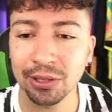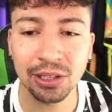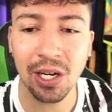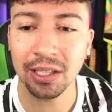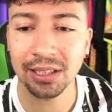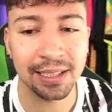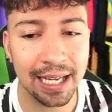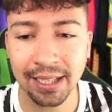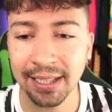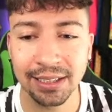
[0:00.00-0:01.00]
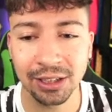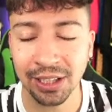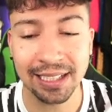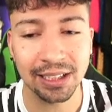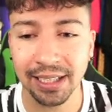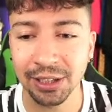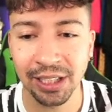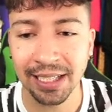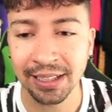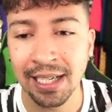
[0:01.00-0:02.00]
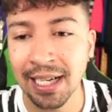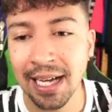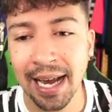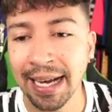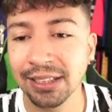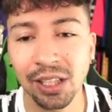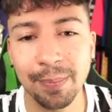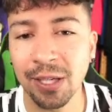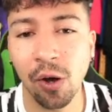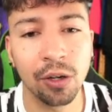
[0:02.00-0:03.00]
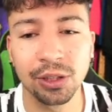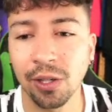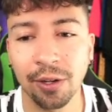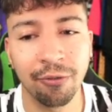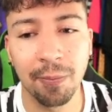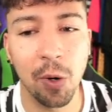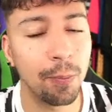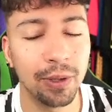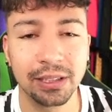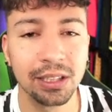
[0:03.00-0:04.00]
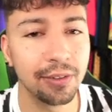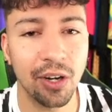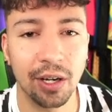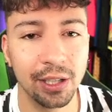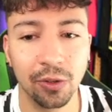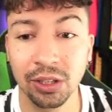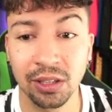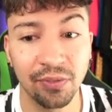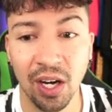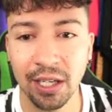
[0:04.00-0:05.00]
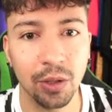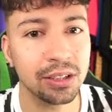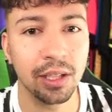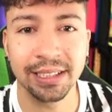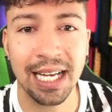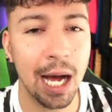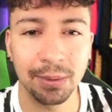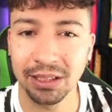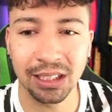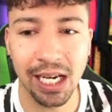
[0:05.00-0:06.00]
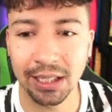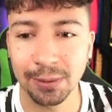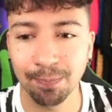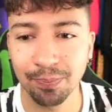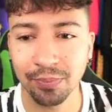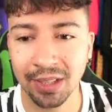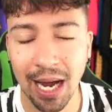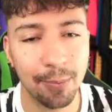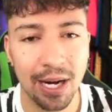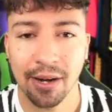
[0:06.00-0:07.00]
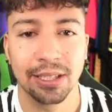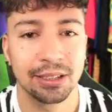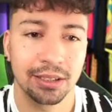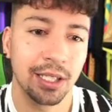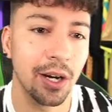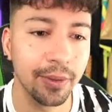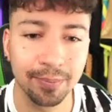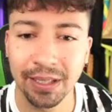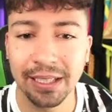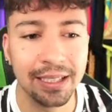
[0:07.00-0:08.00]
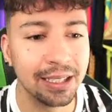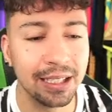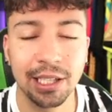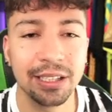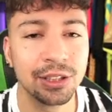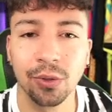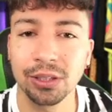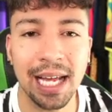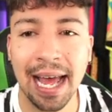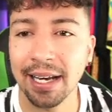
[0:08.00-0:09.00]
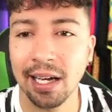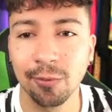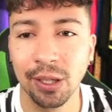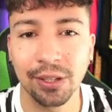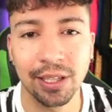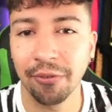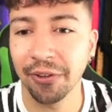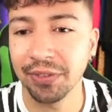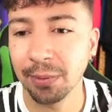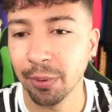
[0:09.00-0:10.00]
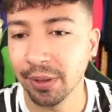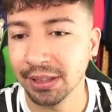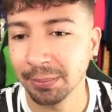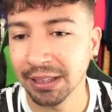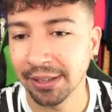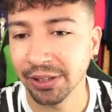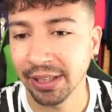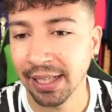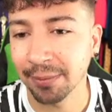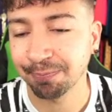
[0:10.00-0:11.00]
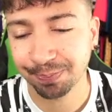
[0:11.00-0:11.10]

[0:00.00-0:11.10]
starts and gets a clean sheet, he's going to be odds on for more points than Gavardio, because Gavardio is capped at 6. Gabriel is, you know, he scores a header. We're looking at a 15 pointer potentially there.